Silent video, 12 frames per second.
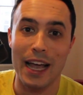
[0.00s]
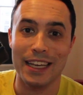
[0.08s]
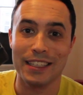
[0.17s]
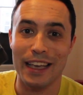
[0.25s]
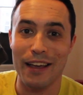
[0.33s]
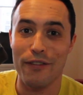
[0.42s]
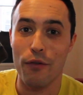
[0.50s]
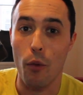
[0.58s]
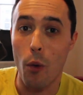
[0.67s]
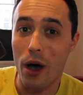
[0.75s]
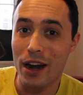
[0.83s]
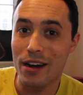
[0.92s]

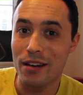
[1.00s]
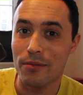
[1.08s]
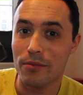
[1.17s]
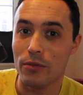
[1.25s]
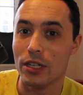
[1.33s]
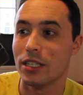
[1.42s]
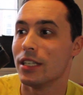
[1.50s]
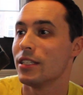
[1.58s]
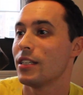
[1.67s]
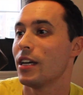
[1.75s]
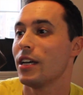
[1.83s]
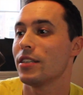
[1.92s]
X-F1, which
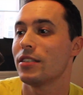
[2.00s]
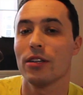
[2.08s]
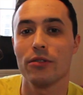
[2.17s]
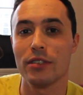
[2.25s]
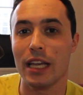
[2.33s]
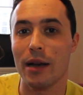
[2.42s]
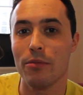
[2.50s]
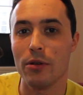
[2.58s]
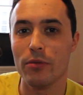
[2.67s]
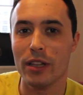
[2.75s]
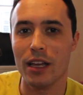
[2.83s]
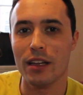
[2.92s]
is a stills camera
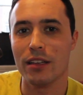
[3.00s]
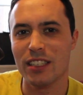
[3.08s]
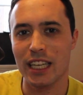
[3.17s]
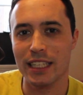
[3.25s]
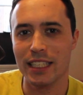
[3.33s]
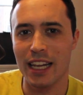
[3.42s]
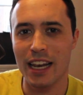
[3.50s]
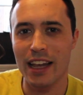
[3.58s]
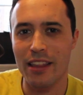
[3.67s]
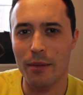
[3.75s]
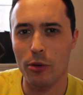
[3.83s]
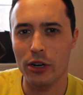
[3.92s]
with a sexy
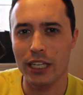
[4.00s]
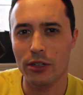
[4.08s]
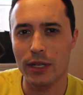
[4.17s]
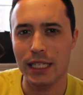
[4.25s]
leather body to